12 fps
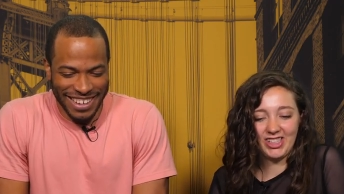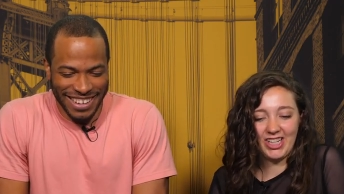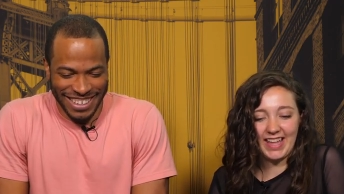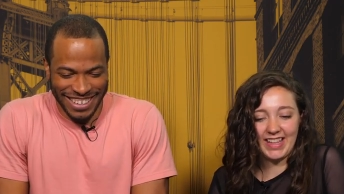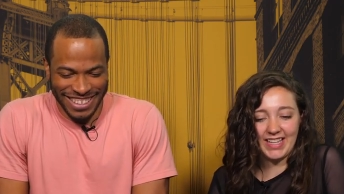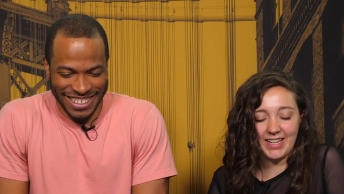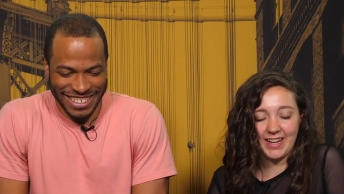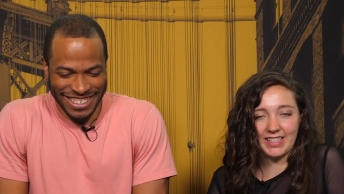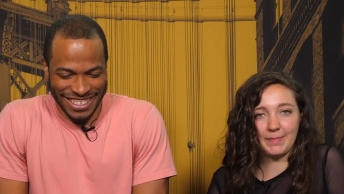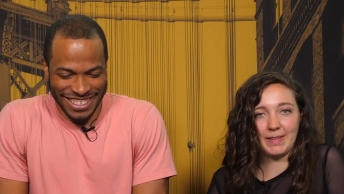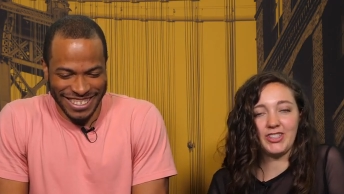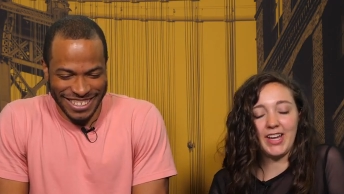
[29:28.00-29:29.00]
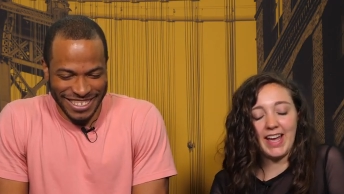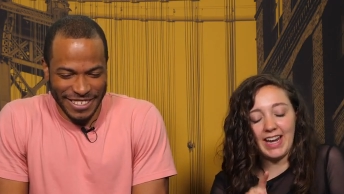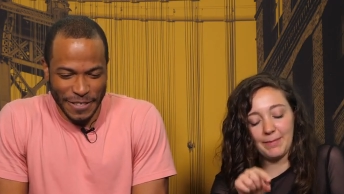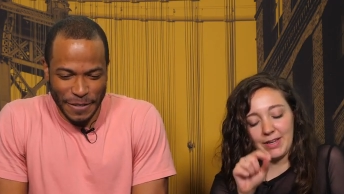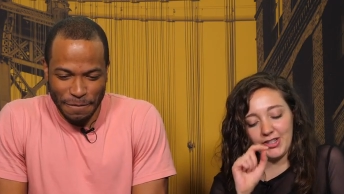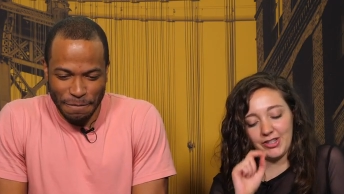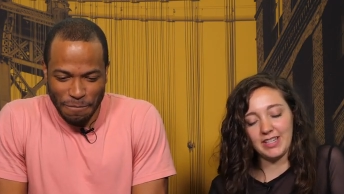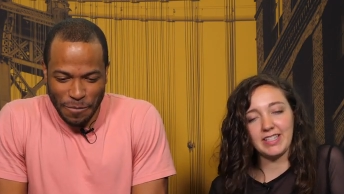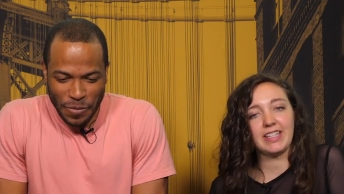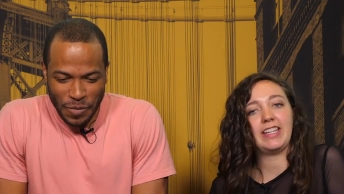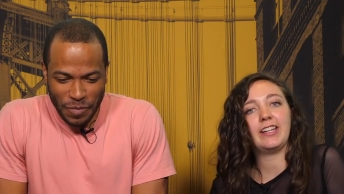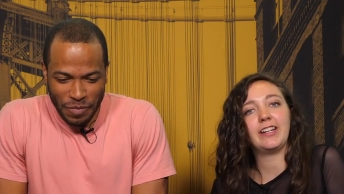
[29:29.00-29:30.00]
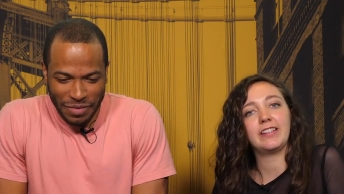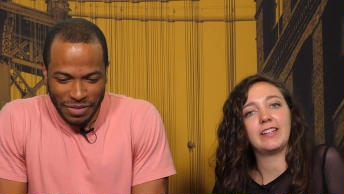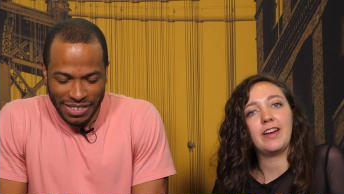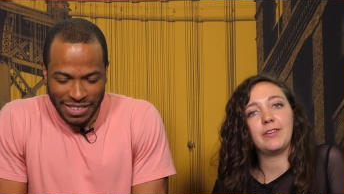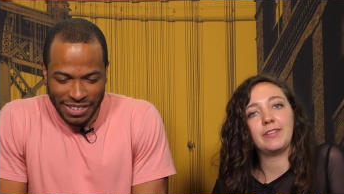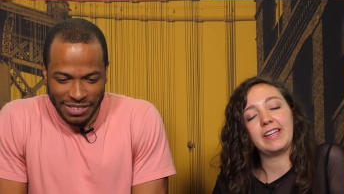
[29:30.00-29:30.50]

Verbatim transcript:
Speaker 1: Chat, that's awesome. And Chad, I'm interested to hear not only